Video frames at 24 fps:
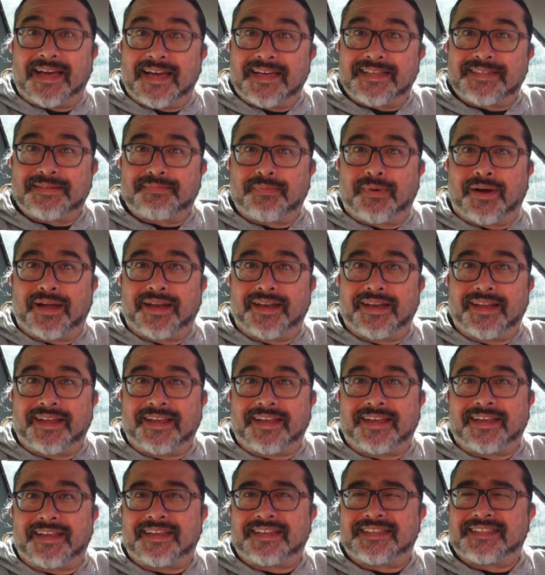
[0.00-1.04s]
as my
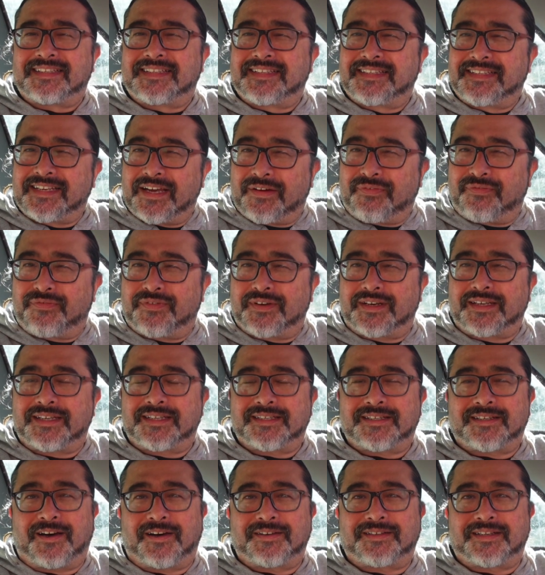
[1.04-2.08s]
knee is definitely
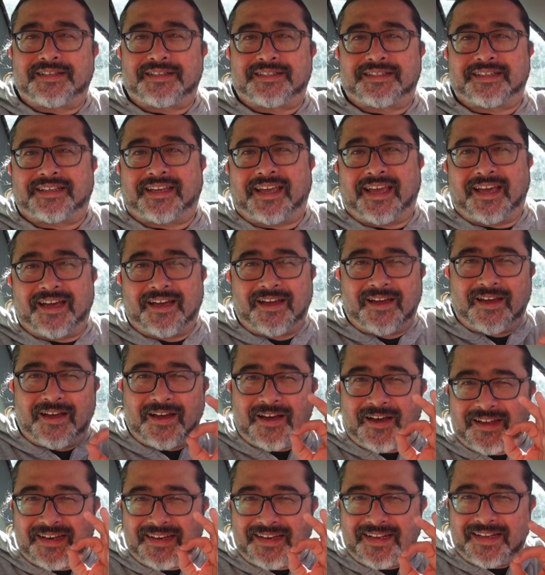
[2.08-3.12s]
starting to get
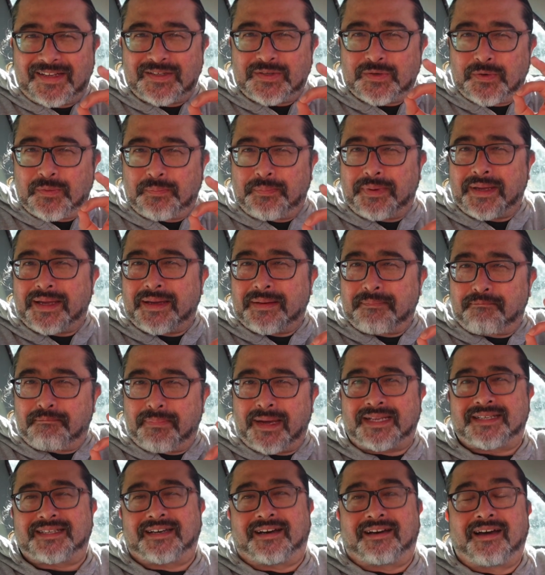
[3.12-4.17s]
a little bit
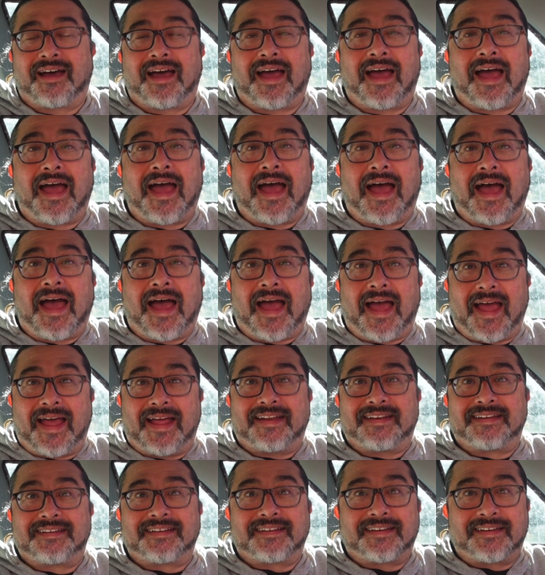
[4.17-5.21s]
better,
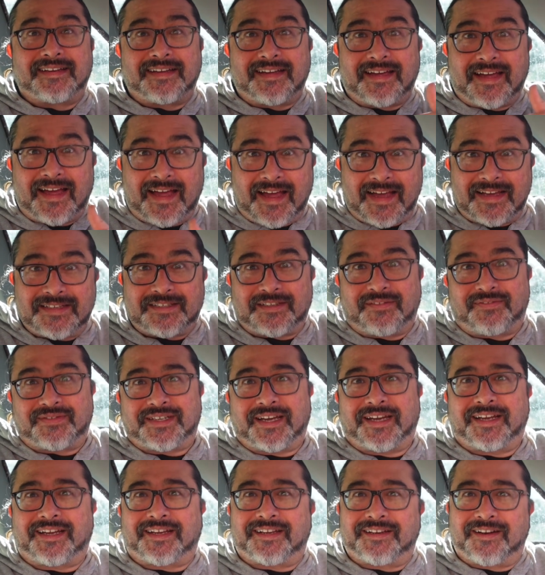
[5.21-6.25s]
and as I've
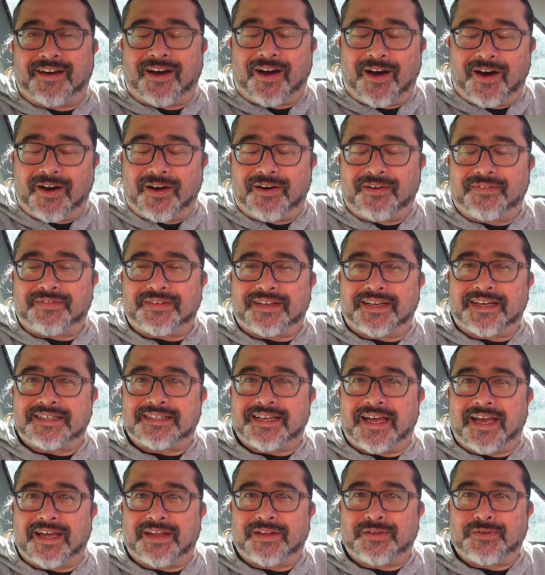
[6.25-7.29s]
taken a half day's
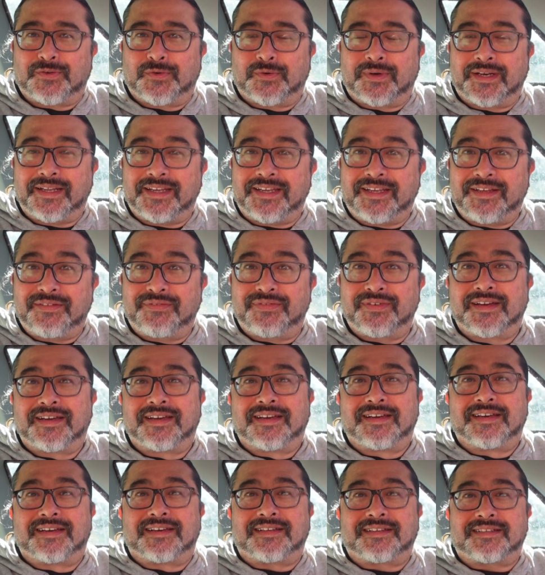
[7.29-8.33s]
annual leave,
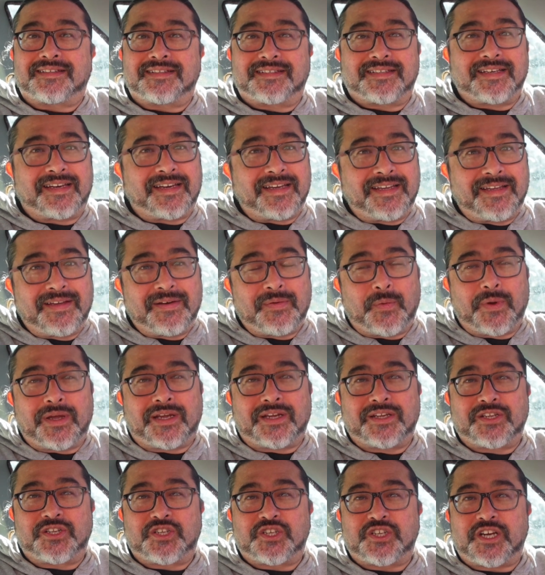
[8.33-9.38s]
today we
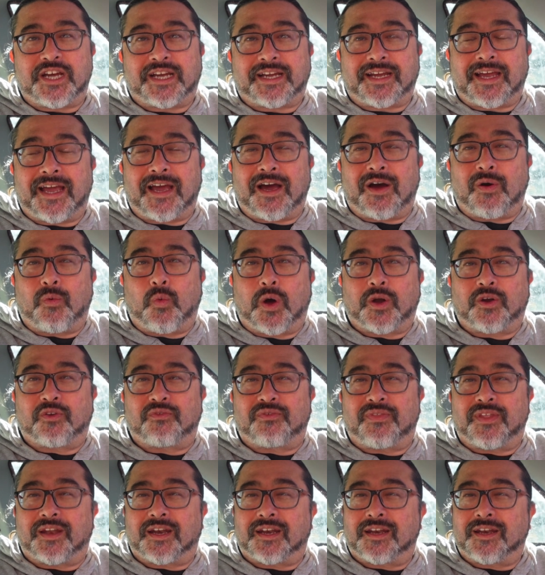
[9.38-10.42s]
can check out one
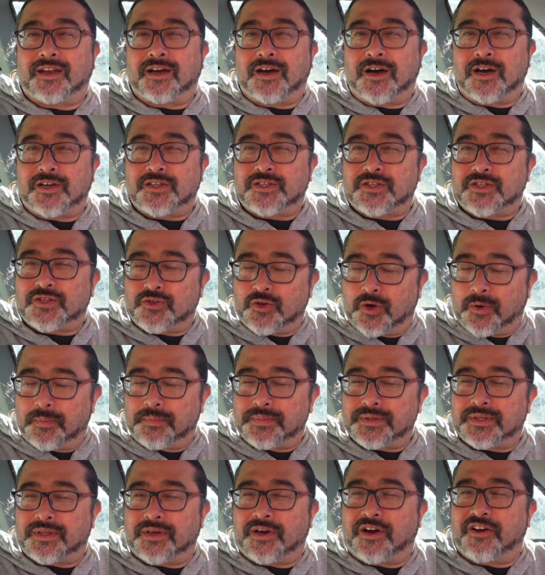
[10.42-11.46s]
of the last
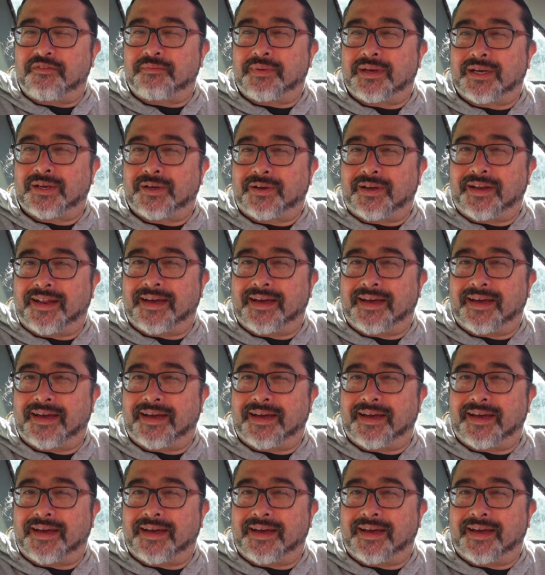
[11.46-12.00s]
stops that I've been looking